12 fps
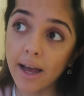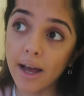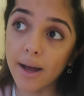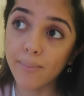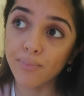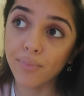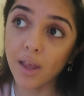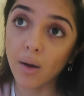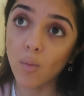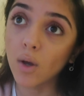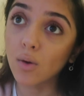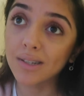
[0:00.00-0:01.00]

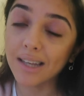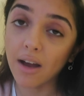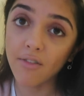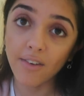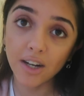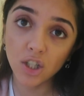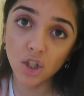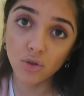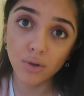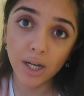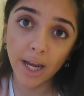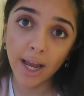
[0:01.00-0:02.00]
We always get a fresh
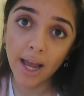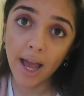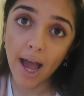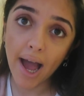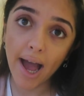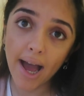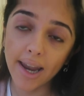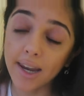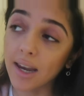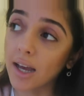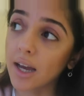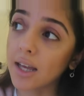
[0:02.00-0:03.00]
tree.
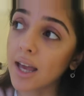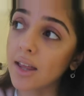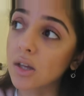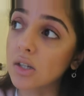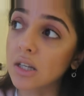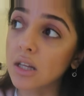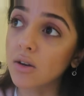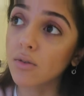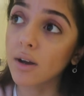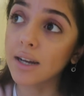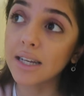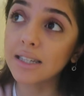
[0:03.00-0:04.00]
And yeah, those are the
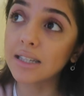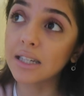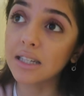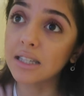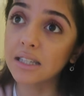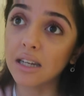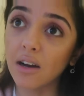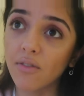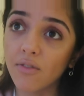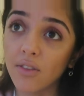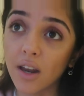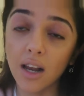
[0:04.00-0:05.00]
crazy
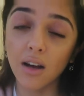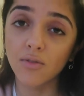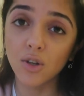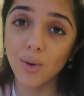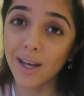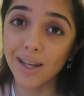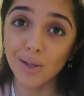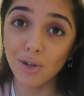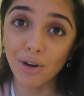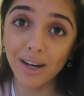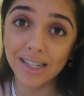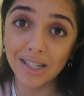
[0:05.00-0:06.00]
stuff that I love doing,
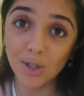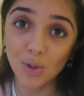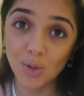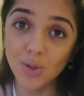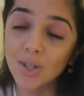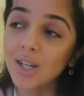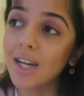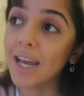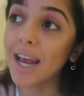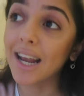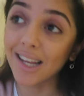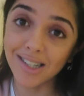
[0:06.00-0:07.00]
not crazy at all,
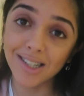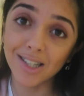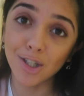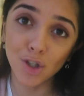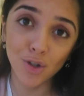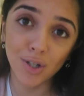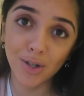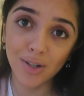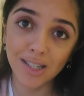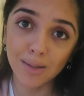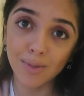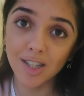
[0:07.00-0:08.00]
in London during
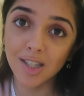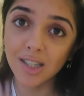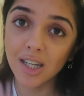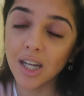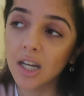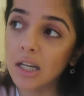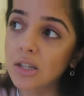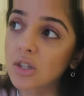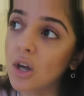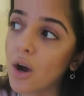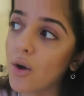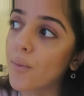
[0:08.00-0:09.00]
Christmas.
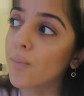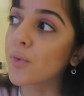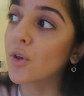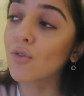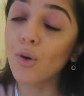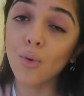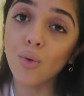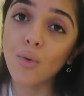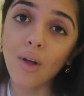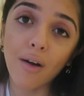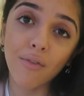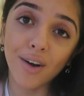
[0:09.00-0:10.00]
So you've got
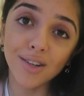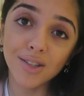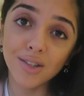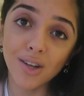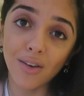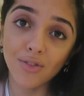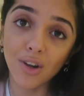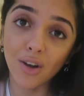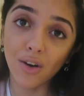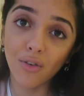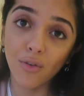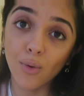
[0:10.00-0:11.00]
all that fun stuff to
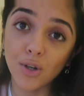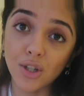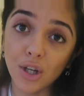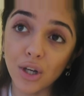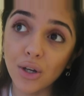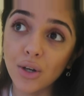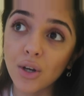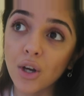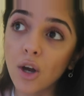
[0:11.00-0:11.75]
look forward to.